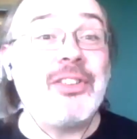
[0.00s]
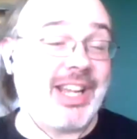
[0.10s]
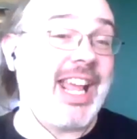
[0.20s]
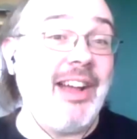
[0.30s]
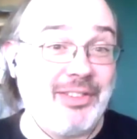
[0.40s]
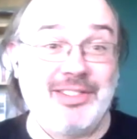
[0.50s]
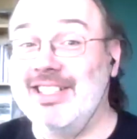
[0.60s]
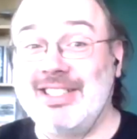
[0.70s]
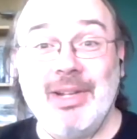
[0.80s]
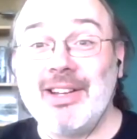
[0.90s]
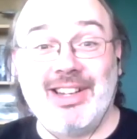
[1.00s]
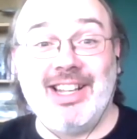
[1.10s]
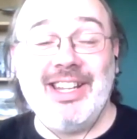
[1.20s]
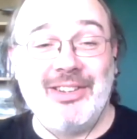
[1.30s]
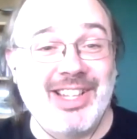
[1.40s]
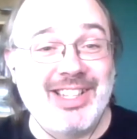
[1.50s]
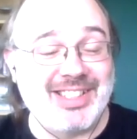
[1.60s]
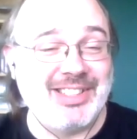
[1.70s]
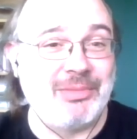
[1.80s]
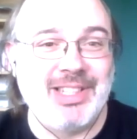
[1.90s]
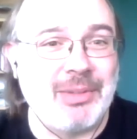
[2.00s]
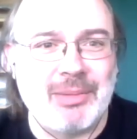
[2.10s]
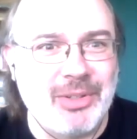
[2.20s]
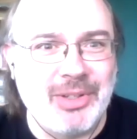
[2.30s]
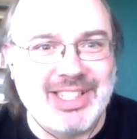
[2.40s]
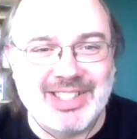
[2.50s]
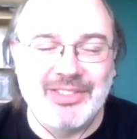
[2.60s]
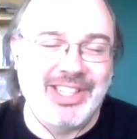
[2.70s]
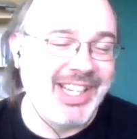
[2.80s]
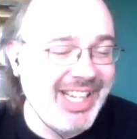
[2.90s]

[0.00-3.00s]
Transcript: Trek after this. I'm not going to lie to you guys. No, that's really what I'm doing this evening.